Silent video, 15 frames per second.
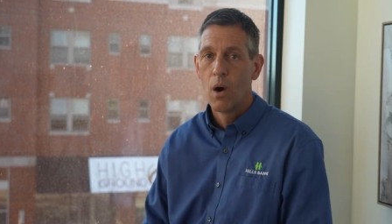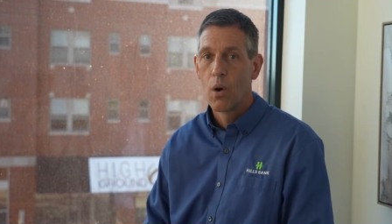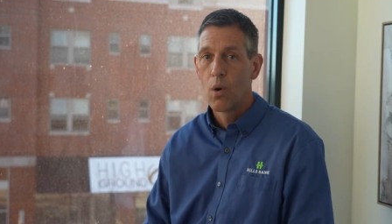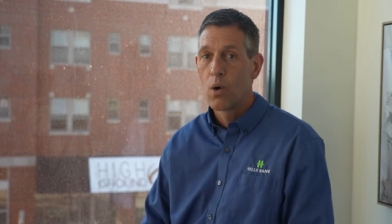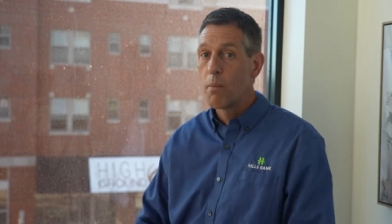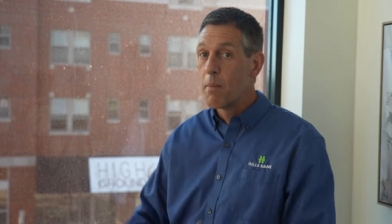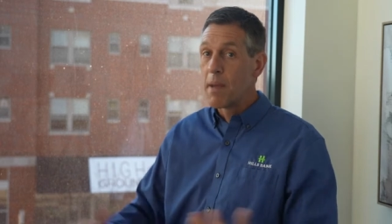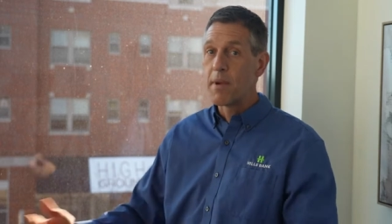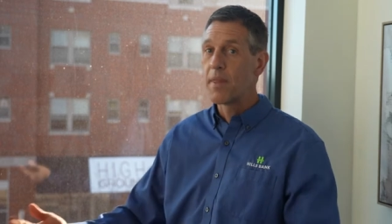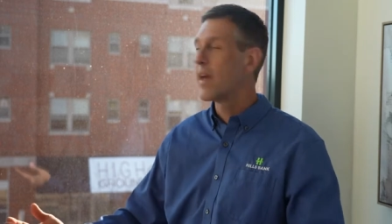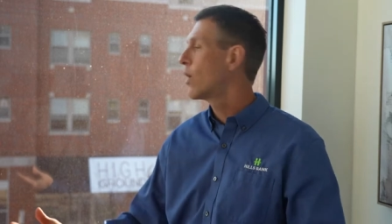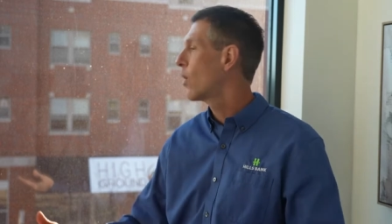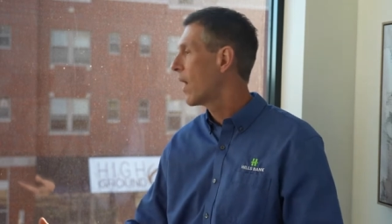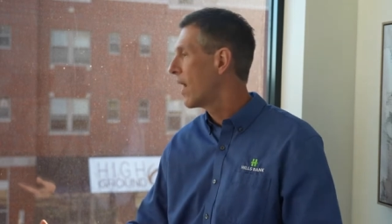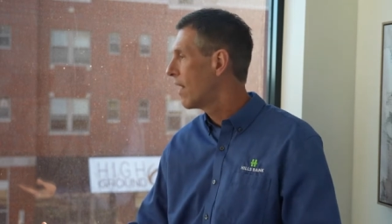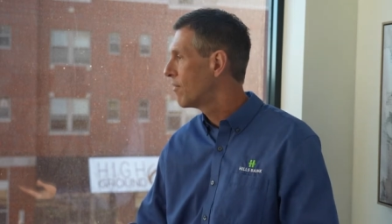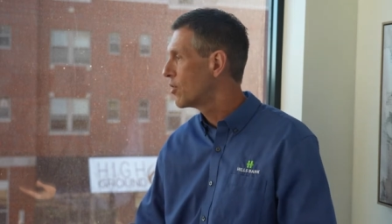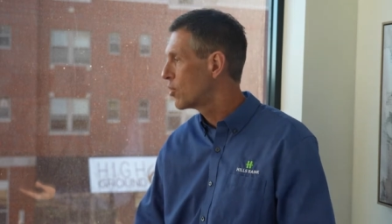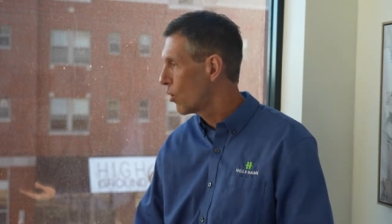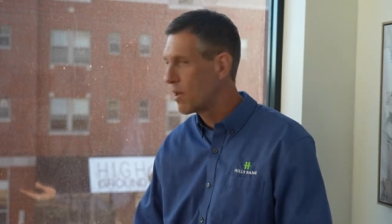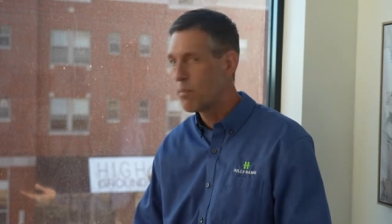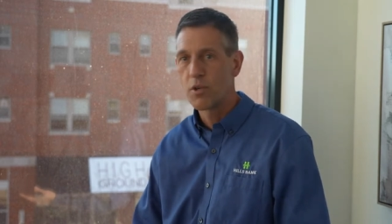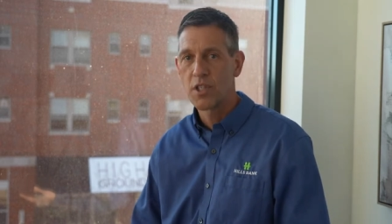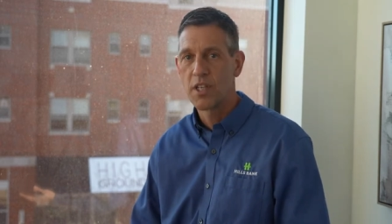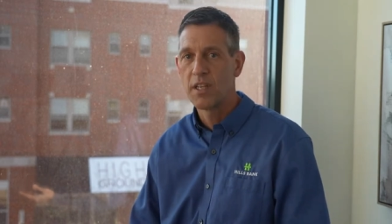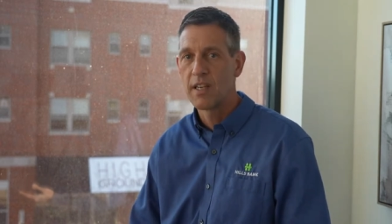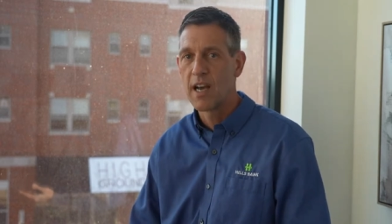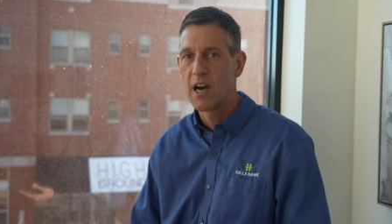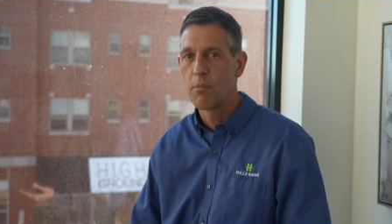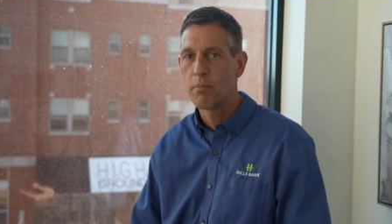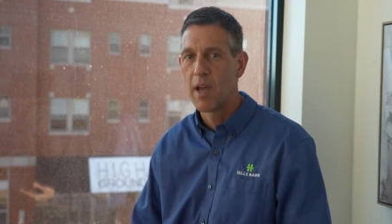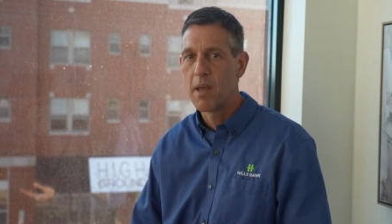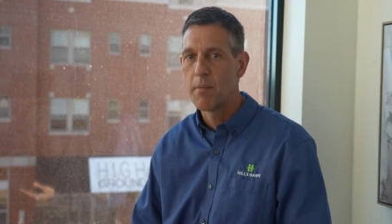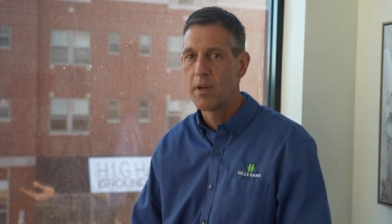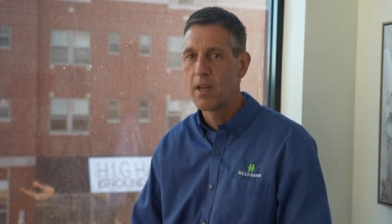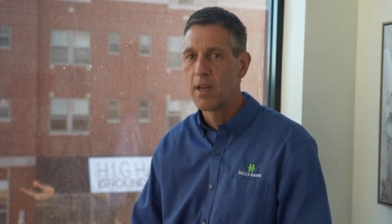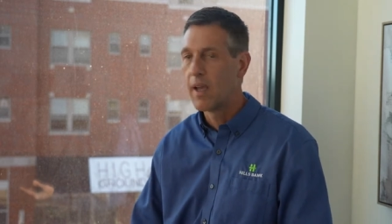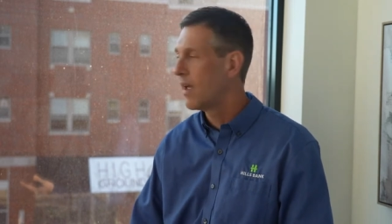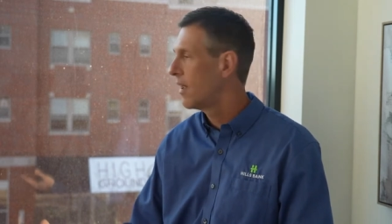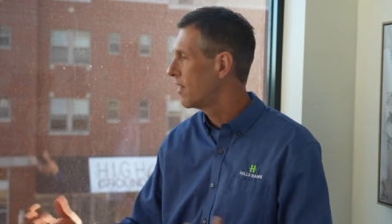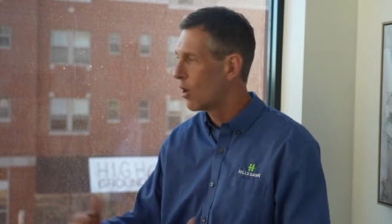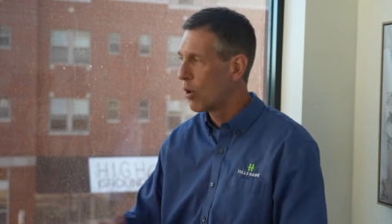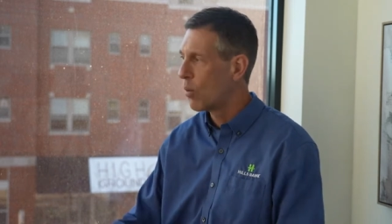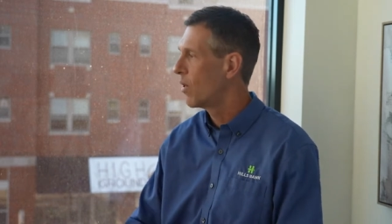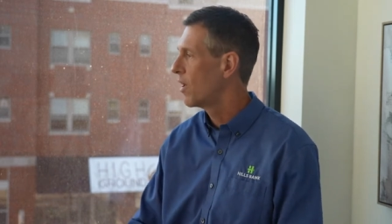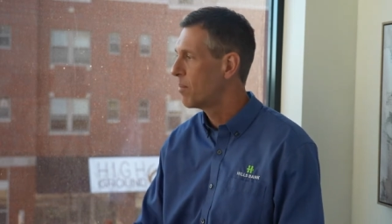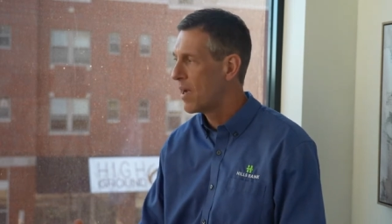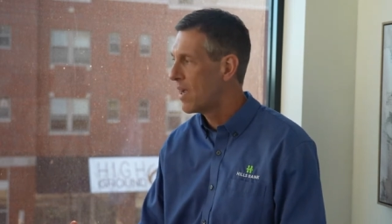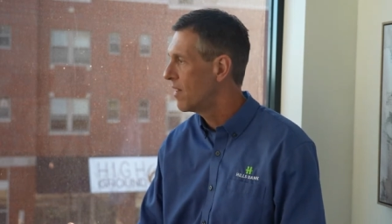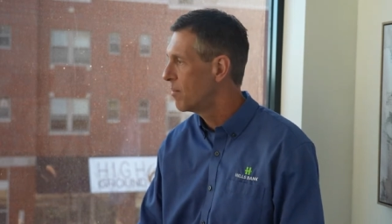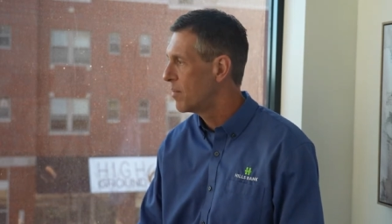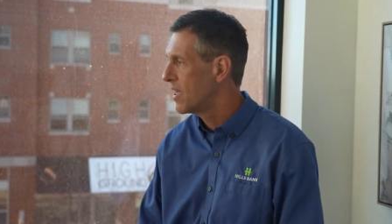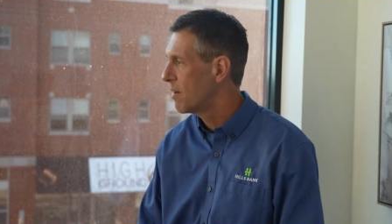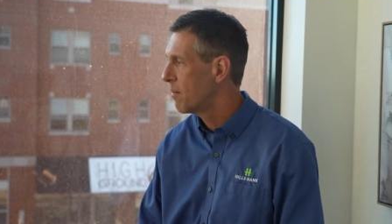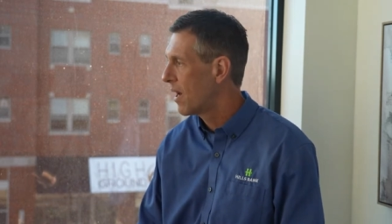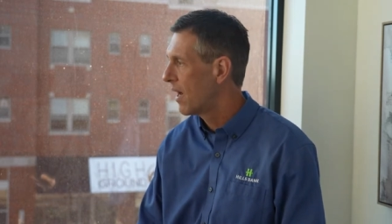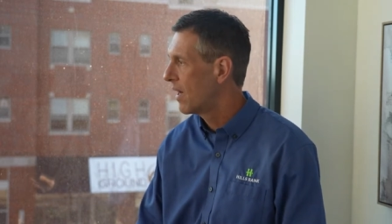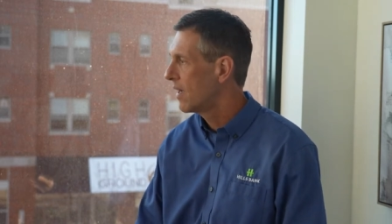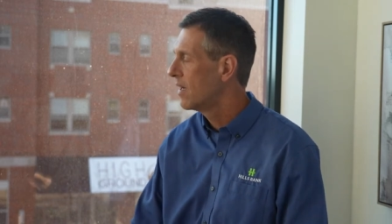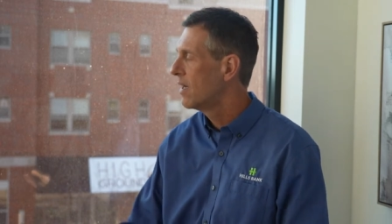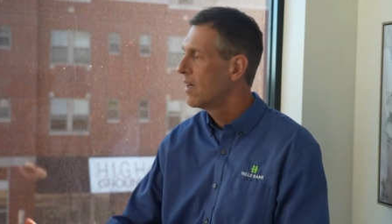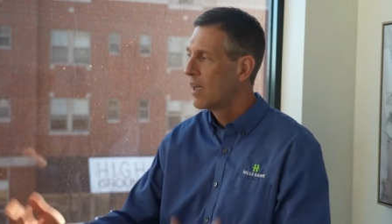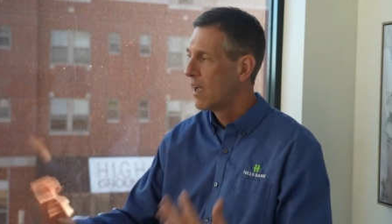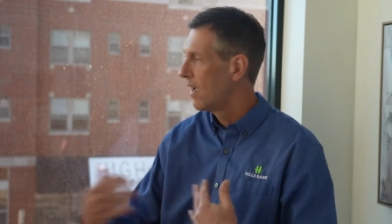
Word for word: Or maybe they don't have the 20% down payment and don't want to pay the PMI.